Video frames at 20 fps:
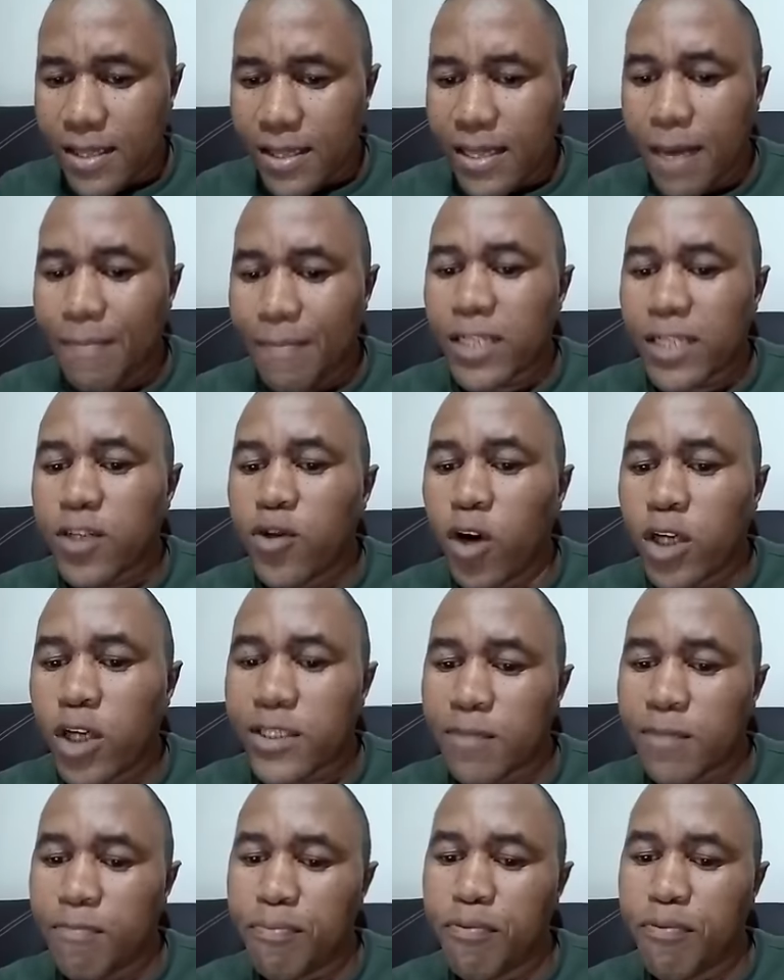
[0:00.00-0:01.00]
they must
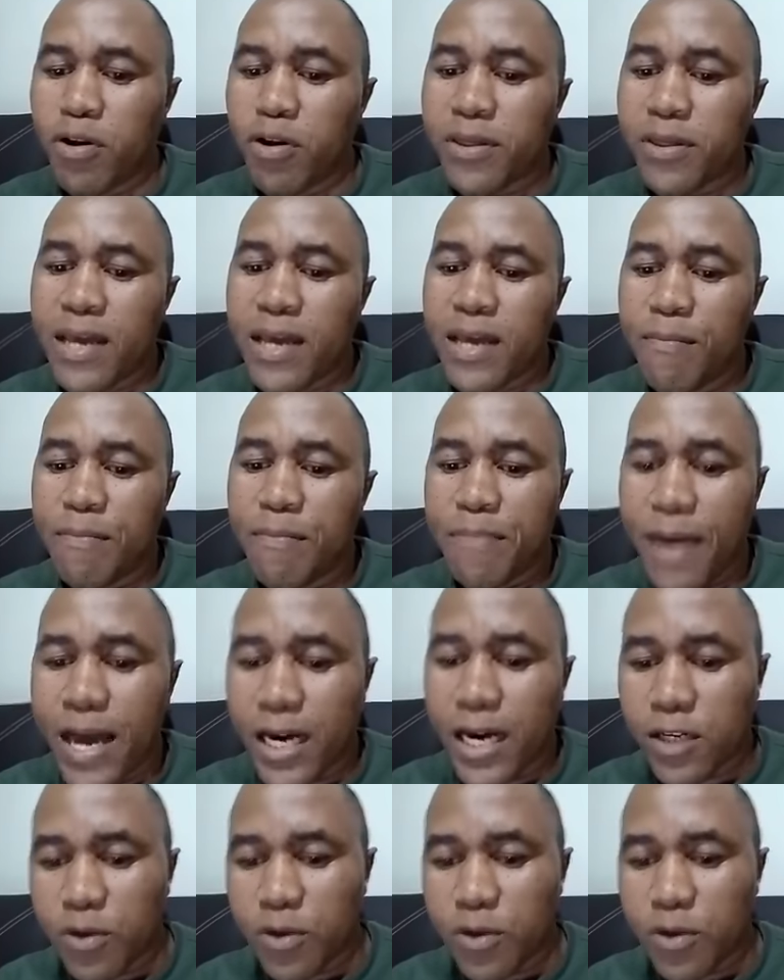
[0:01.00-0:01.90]
not book them back